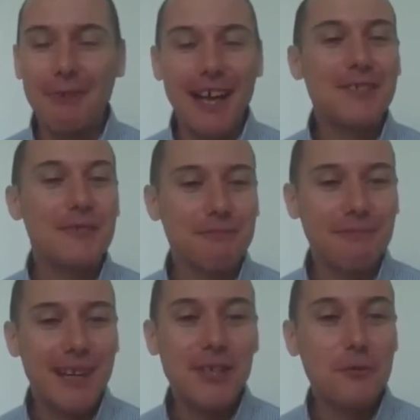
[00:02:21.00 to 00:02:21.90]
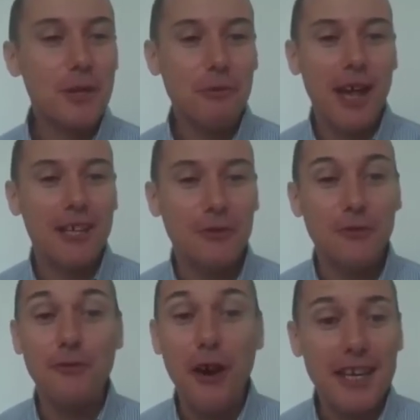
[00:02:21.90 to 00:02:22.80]
last week we had a
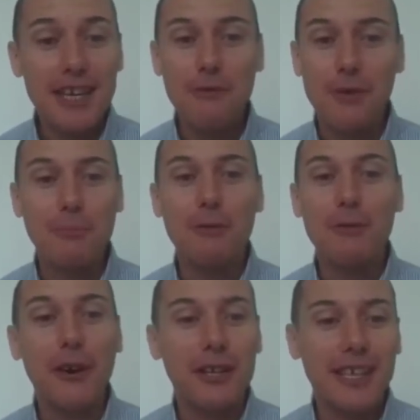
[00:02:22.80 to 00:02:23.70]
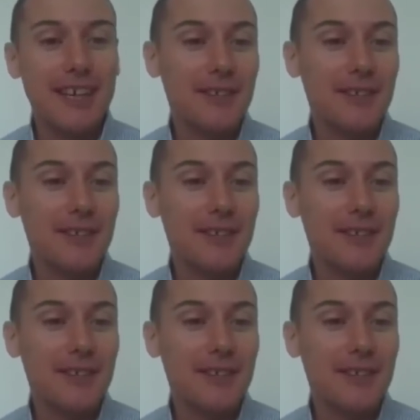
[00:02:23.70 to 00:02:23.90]
Good Friday. It was public holiday.